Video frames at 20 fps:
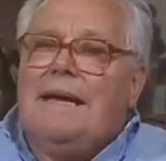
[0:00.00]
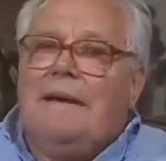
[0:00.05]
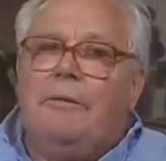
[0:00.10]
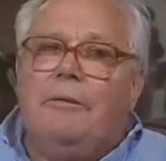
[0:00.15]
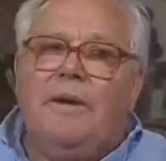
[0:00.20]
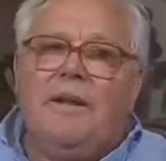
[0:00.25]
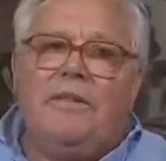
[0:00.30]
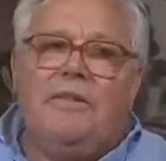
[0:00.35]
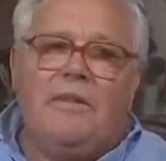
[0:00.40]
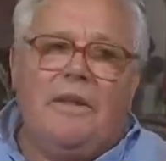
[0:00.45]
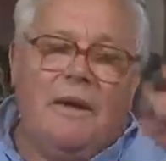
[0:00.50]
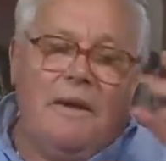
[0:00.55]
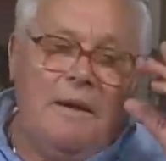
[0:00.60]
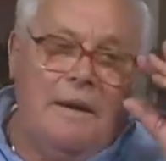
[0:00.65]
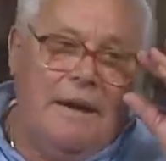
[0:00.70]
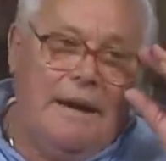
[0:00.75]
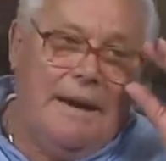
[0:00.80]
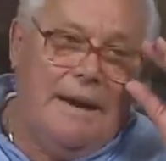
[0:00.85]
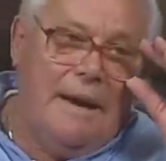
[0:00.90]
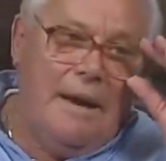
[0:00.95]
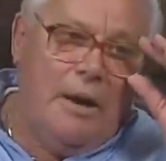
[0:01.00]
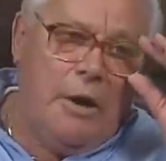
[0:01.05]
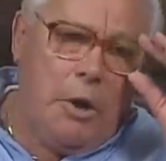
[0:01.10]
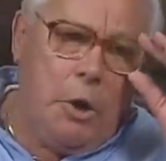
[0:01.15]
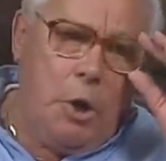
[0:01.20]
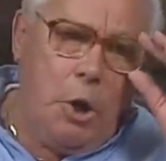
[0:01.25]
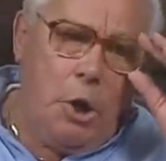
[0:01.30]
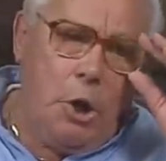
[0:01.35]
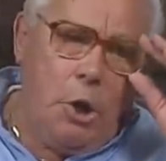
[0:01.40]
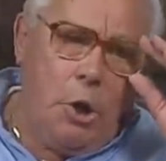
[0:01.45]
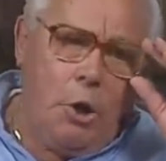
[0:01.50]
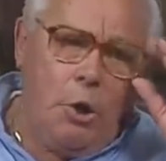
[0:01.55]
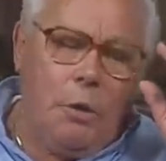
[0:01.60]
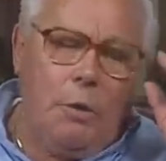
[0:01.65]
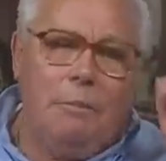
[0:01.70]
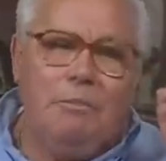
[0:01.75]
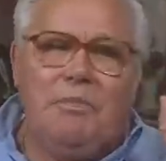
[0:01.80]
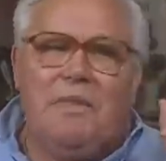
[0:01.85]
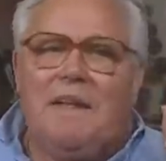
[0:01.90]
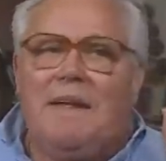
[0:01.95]
With a girl
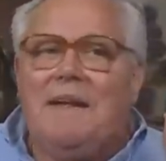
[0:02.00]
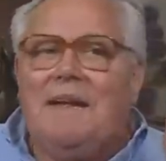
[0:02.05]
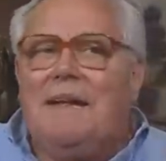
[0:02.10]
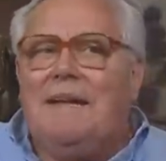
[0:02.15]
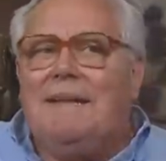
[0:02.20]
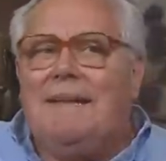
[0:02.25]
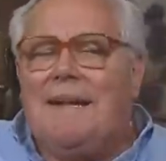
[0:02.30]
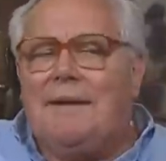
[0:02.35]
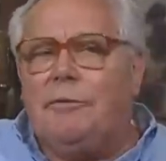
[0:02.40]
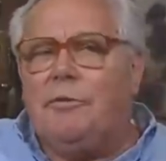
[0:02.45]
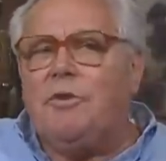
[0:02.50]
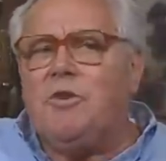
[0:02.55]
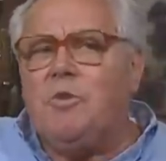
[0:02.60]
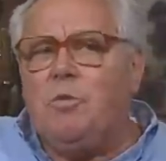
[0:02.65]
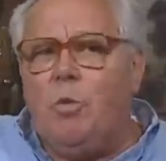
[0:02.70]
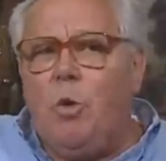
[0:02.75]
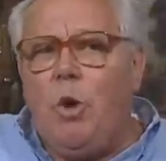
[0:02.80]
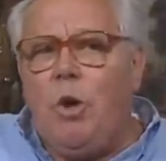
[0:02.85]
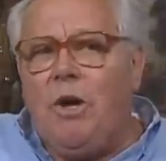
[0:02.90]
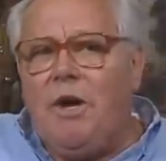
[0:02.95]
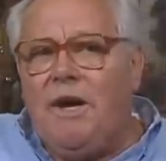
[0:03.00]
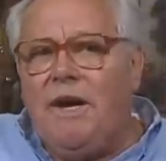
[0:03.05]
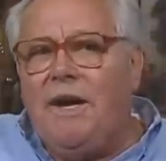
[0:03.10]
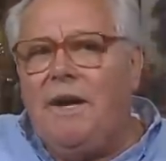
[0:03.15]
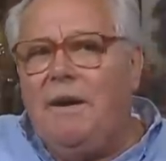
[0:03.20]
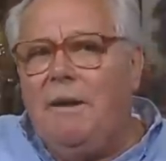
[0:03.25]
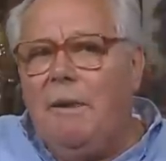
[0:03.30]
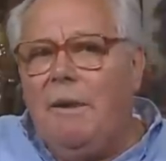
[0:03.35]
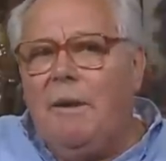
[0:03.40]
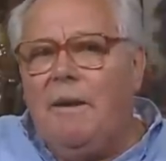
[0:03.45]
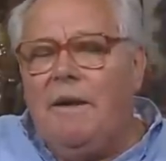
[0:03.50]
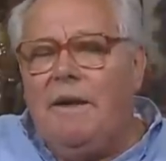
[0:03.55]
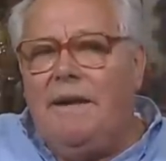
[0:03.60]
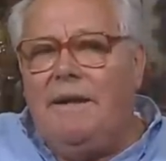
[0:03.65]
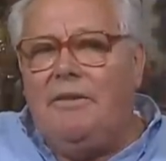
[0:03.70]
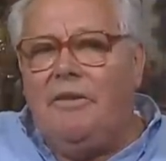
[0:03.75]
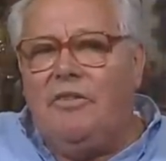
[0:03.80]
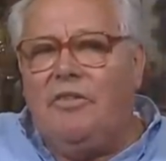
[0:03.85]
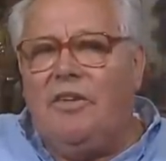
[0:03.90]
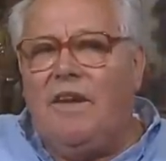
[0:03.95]
that was working in
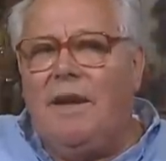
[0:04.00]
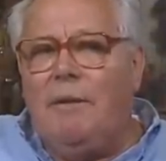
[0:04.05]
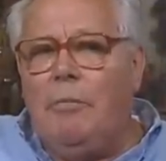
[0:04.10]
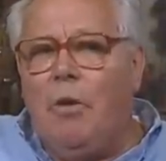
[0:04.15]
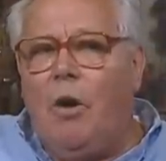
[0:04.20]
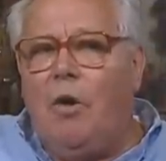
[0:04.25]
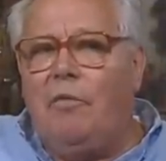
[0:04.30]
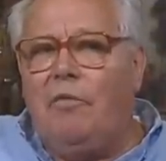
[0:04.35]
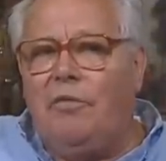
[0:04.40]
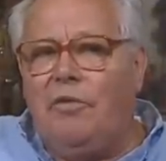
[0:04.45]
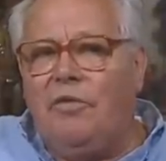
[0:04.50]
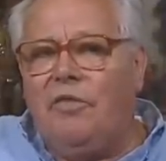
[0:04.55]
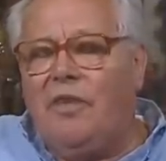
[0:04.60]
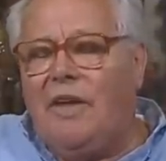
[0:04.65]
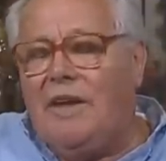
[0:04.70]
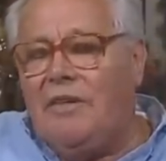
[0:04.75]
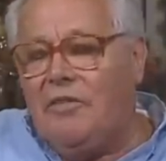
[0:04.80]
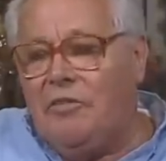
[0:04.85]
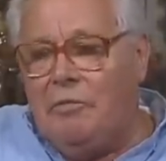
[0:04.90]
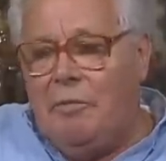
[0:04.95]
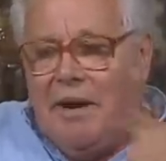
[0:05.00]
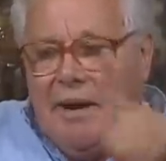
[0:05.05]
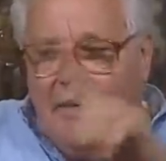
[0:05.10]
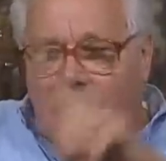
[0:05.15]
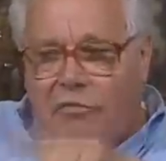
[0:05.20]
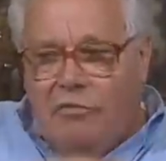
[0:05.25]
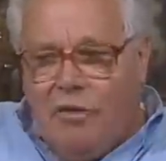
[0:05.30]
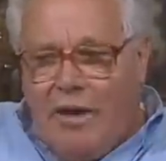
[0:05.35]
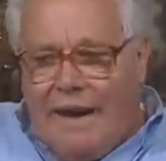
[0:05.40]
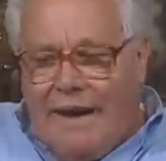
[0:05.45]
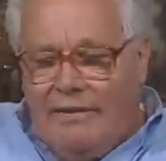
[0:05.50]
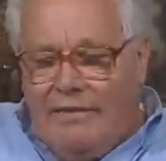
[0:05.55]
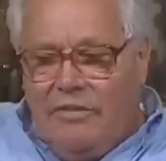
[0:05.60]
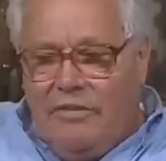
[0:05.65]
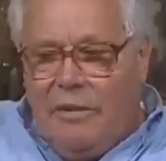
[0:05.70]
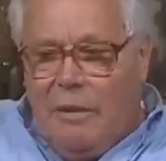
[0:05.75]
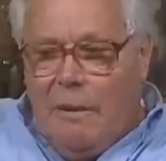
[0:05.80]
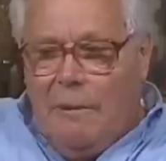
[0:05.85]
the same office as my friend,